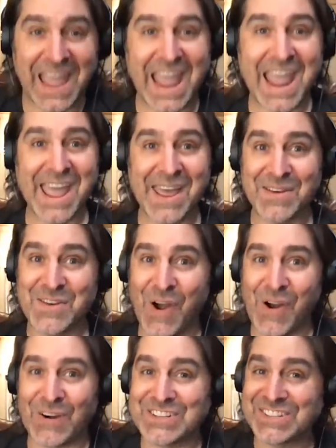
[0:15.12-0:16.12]
and
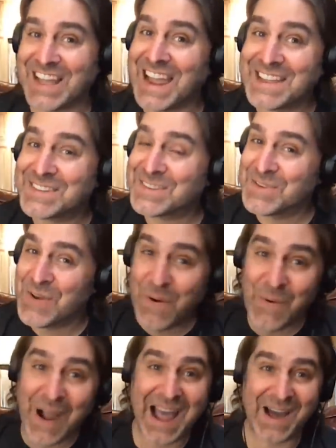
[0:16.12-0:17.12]
our science
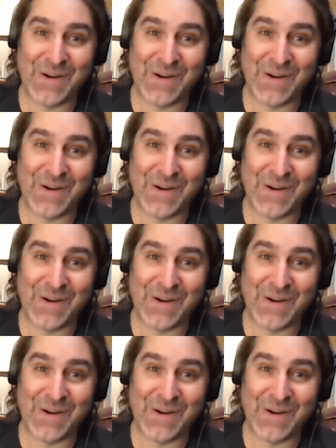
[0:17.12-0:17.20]
know how,